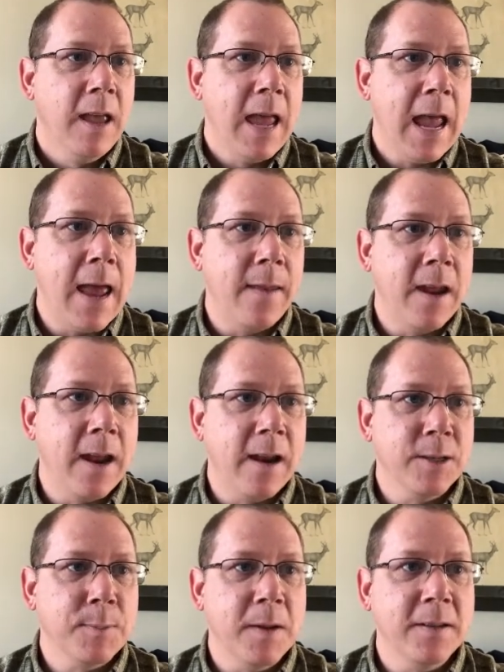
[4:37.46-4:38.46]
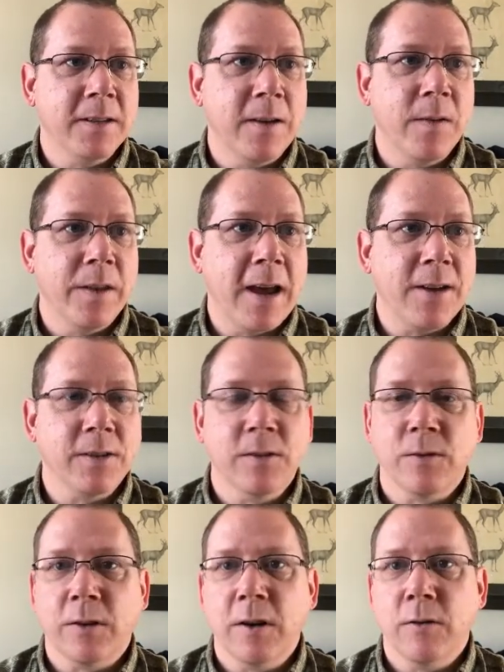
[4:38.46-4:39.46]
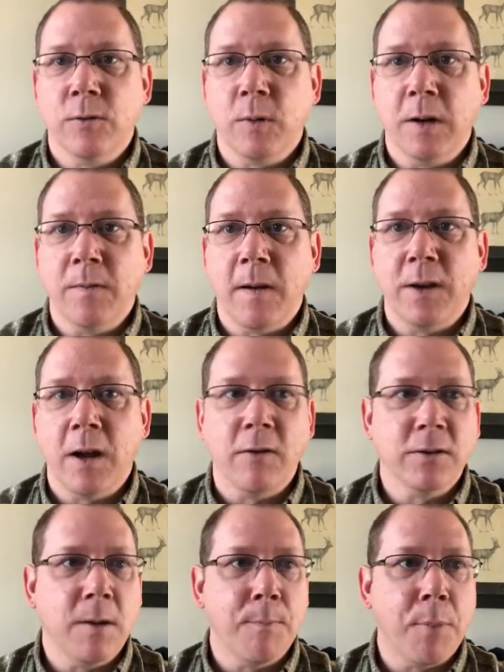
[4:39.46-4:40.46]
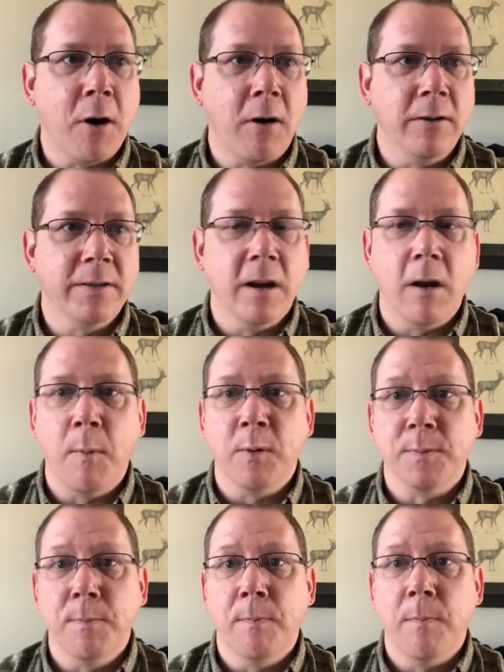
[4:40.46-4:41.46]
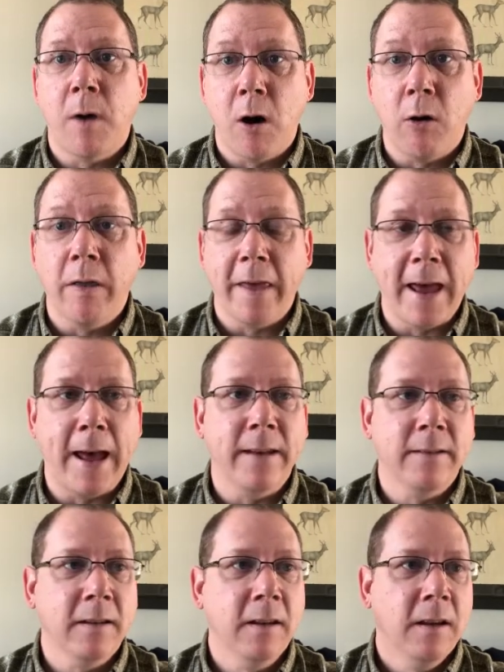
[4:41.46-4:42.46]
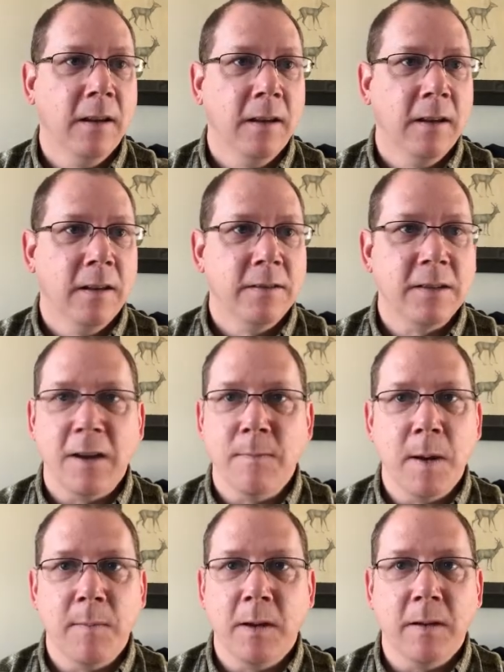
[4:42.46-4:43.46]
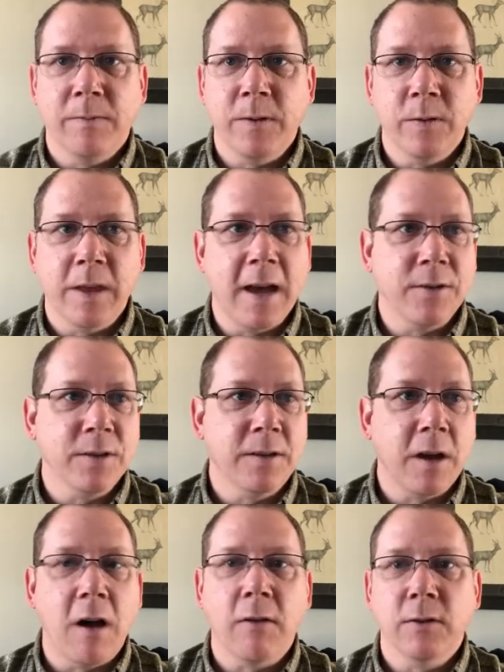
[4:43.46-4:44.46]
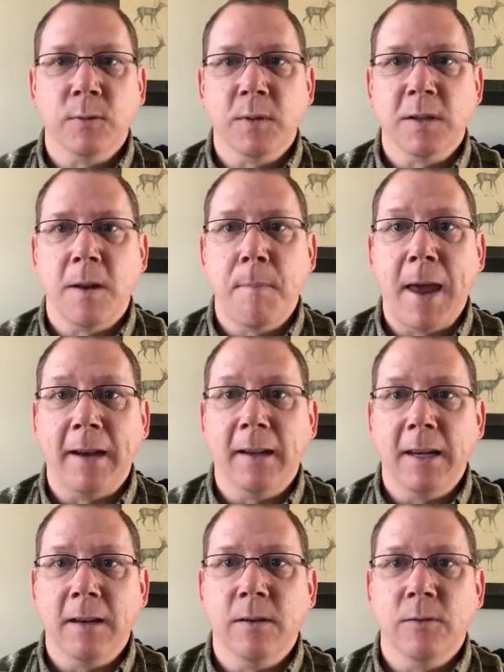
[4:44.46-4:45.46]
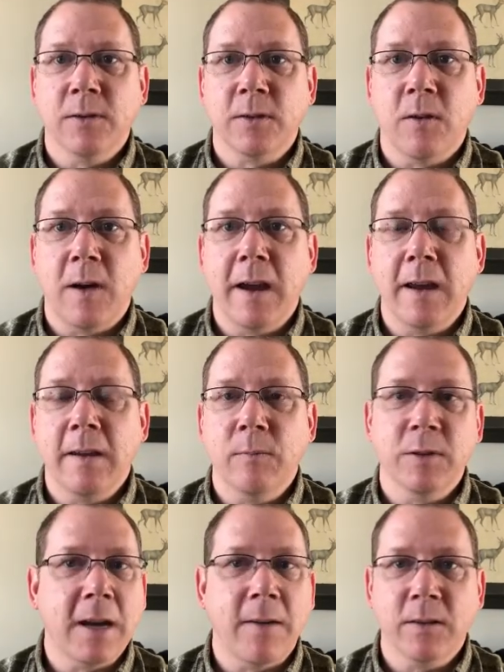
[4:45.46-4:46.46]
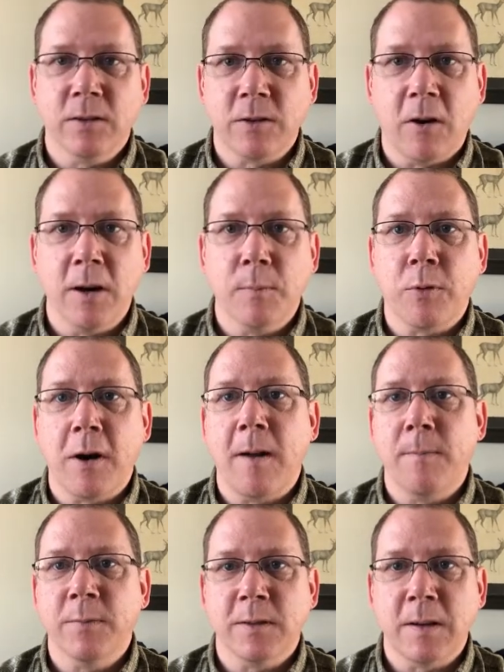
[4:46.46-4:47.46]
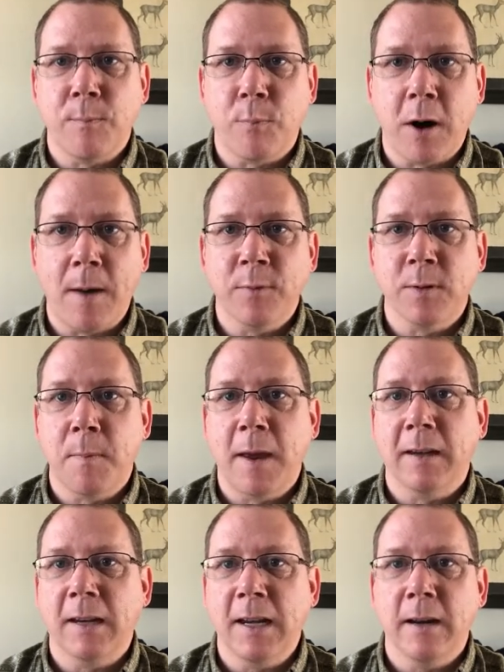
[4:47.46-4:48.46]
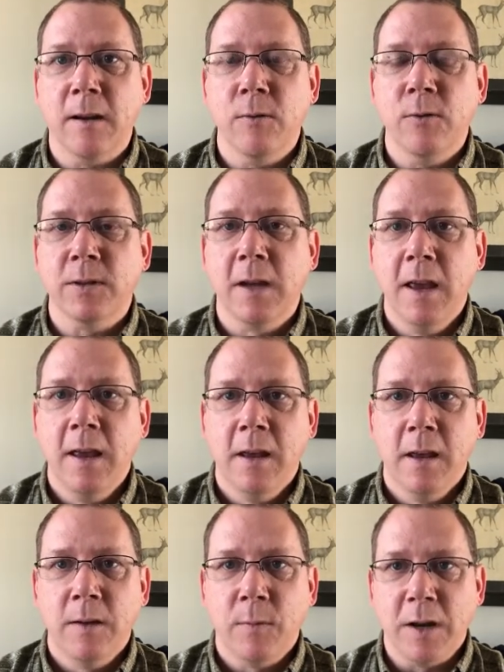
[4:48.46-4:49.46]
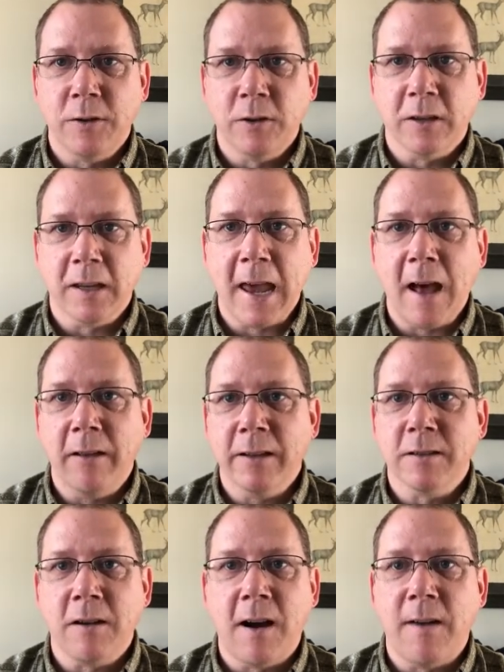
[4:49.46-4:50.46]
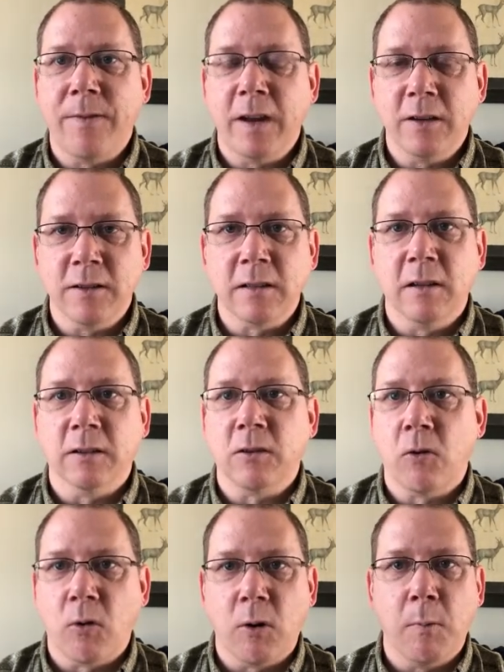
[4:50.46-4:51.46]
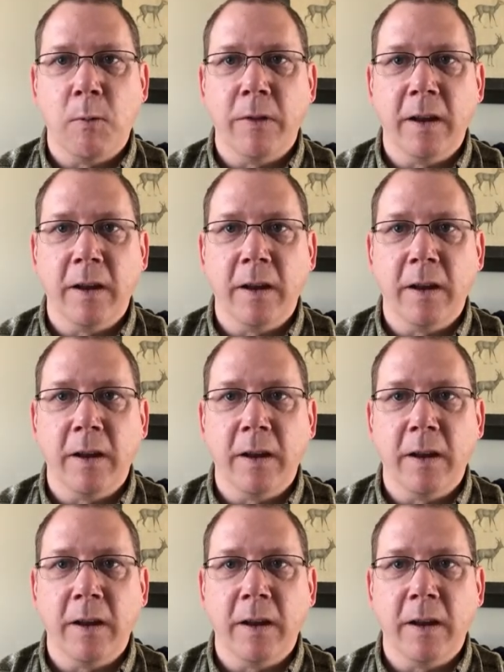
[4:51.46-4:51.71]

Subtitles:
And then I spent $7,325 on parts, and almost all of that, save maybe a few $1,000s, was on magnetos. So I was having starting problems, I was having problems with the magnetos. When I took the cowlings off, they just looked horrible.